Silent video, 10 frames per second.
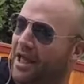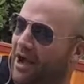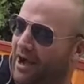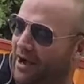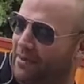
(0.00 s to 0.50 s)

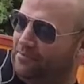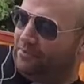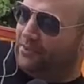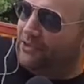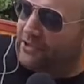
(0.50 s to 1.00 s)
Yeah.
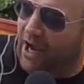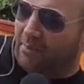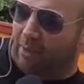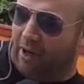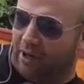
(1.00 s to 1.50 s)

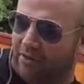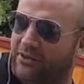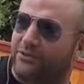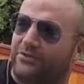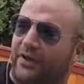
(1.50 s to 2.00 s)
Scott Parker,
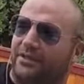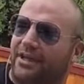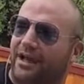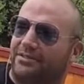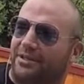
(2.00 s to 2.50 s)
this was
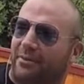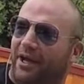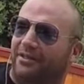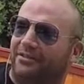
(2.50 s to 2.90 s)
fantastic, man.